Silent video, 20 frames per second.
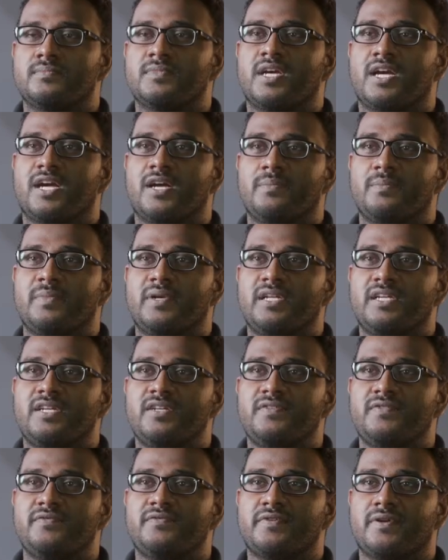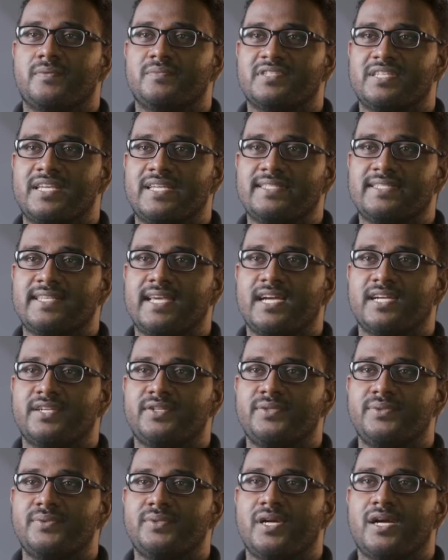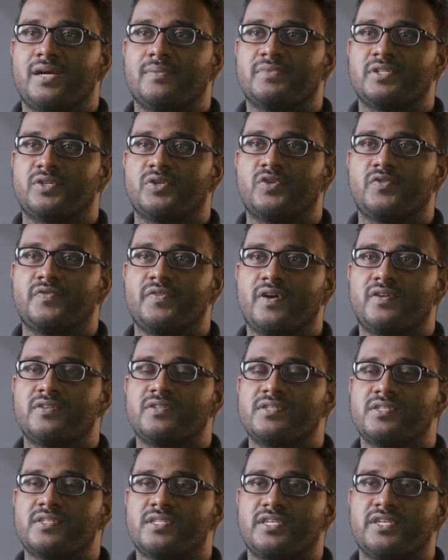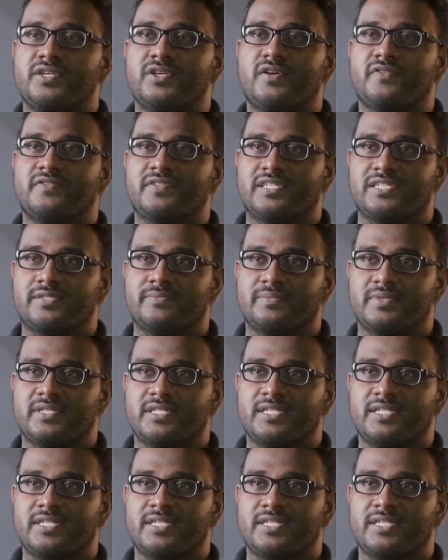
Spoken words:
I'm Miller from Sensagro. I'm the co-founder CEO of the company.